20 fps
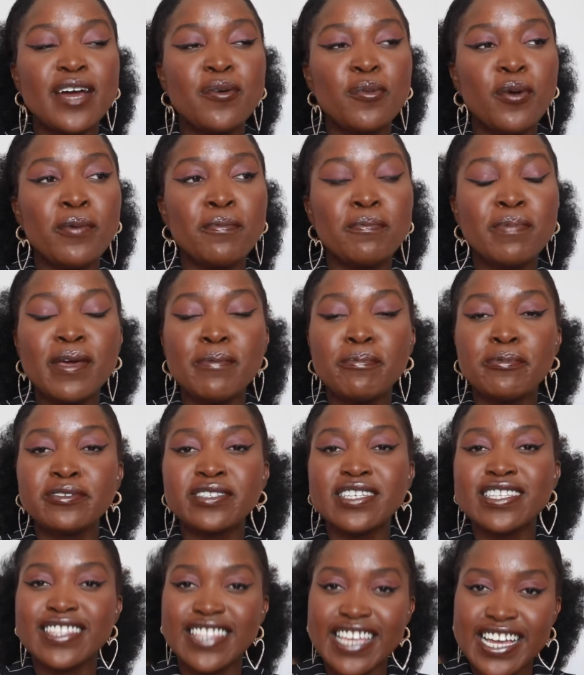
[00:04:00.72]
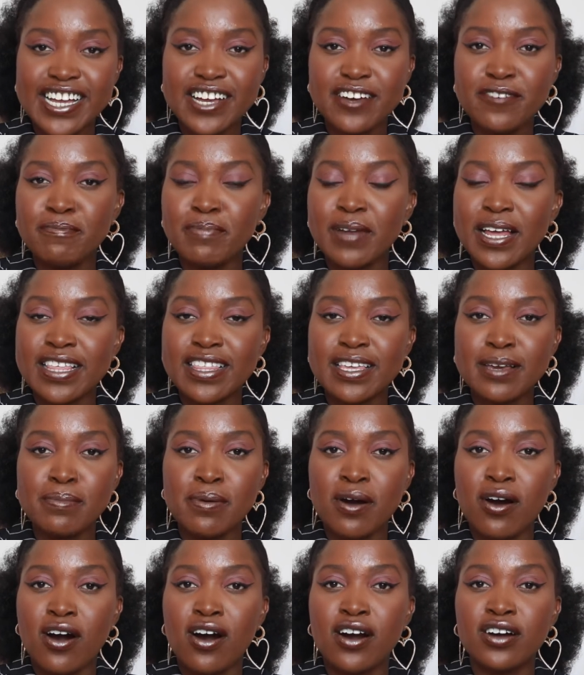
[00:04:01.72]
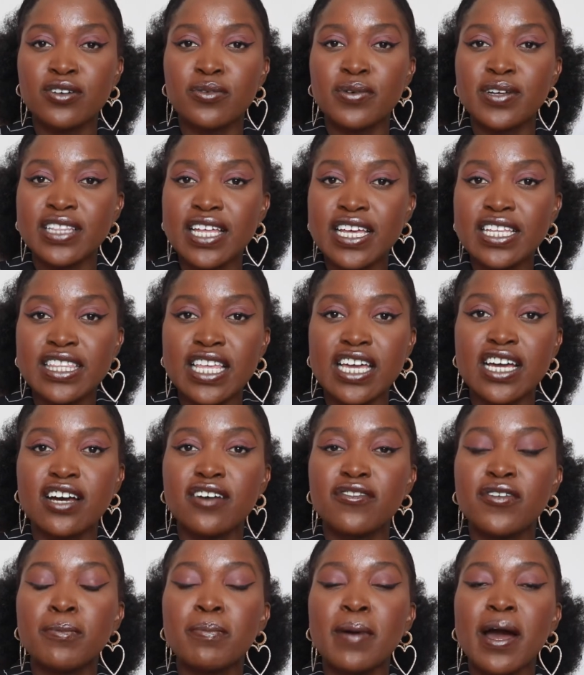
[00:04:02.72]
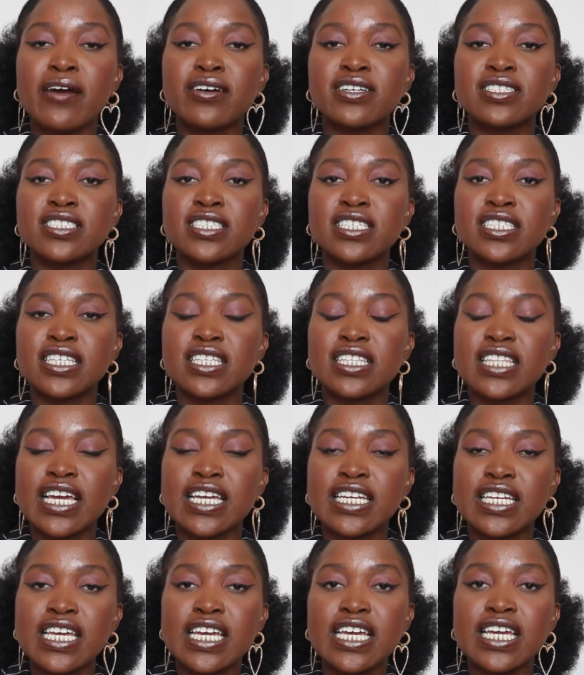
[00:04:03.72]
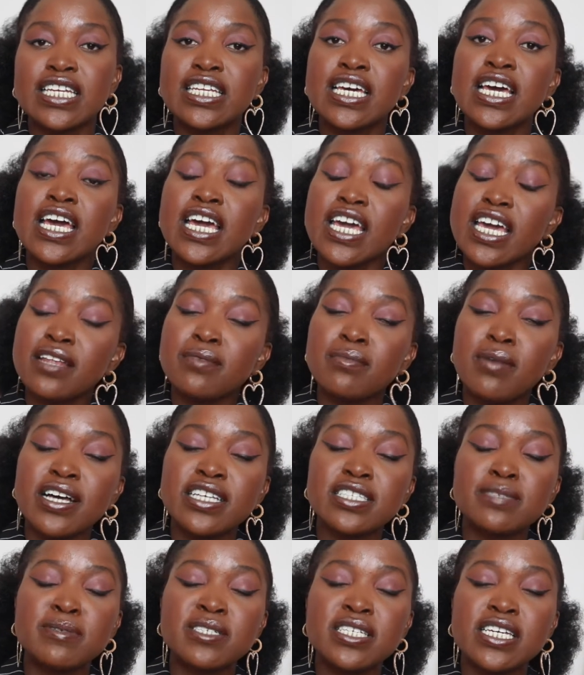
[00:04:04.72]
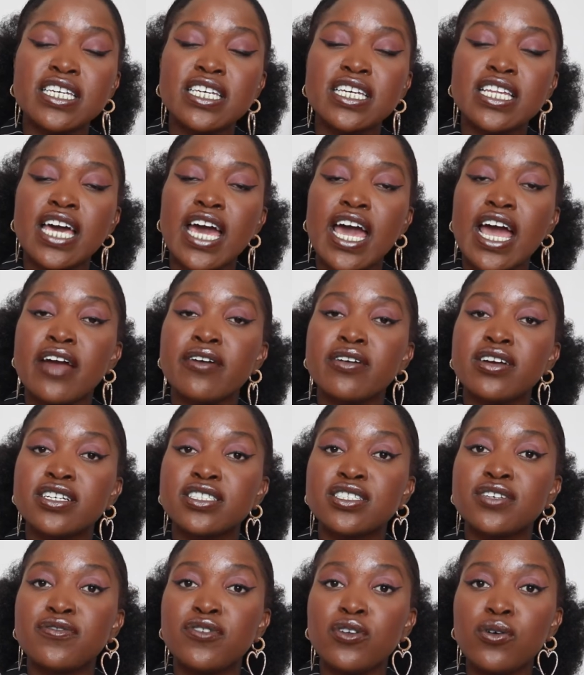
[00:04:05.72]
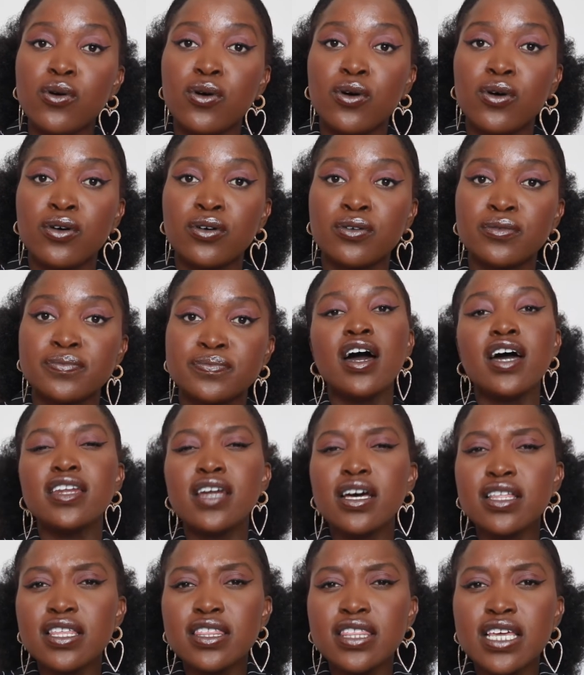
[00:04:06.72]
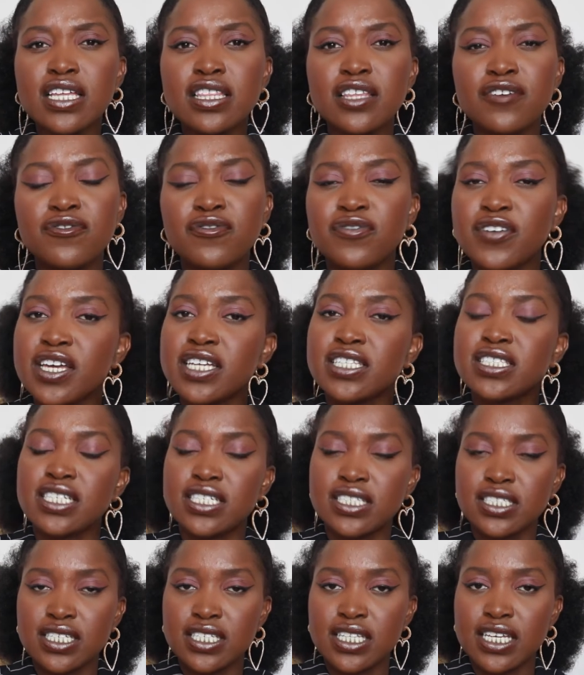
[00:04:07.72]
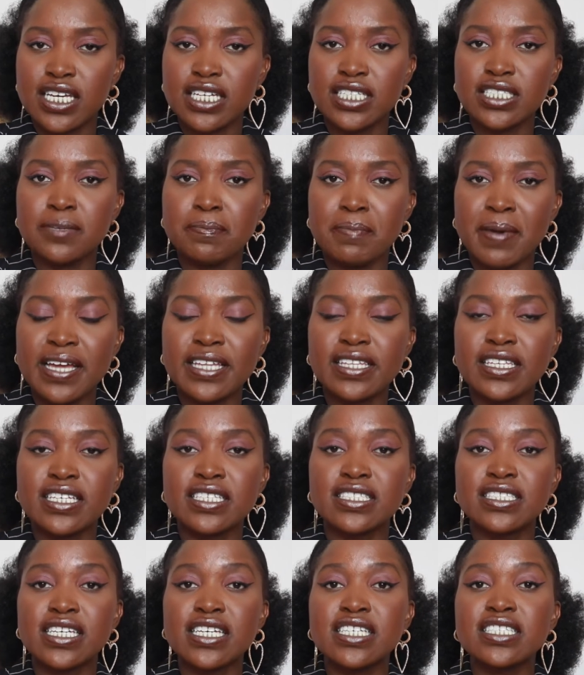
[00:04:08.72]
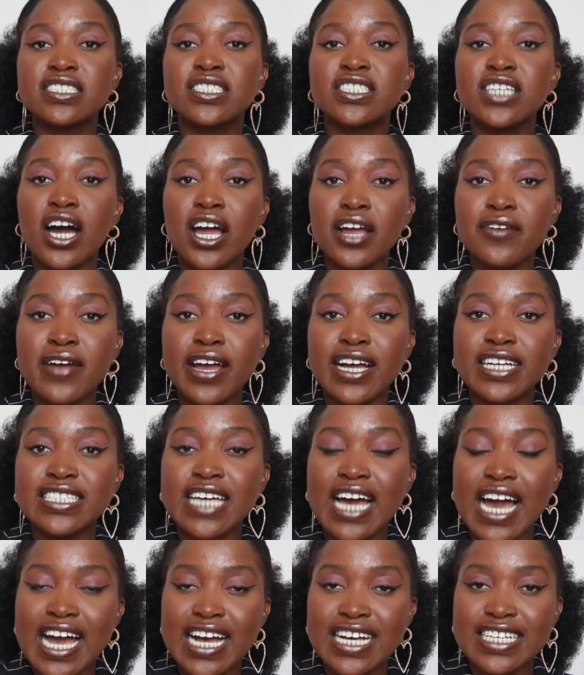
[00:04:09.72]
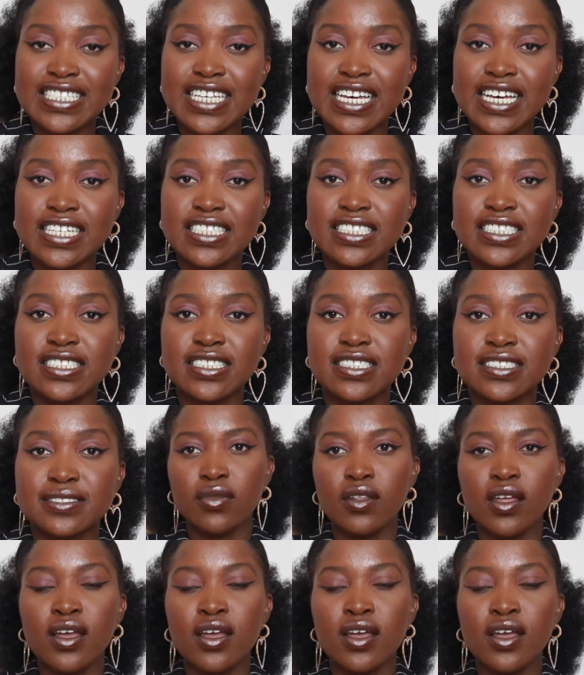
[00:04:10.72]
I want people to think of Blessing Park when they think of a barrister that they need in my particular areas of law. Another thing that feeds into the independence is direct access.